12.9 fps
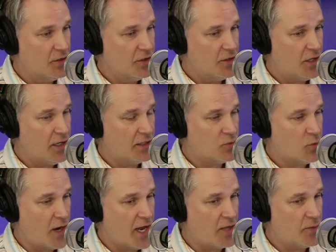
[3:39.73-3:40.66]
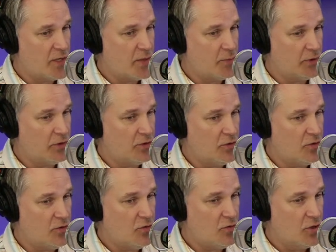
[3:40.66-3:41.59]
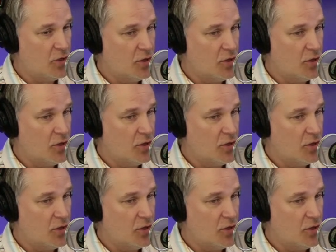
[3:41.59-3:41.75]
It's why people who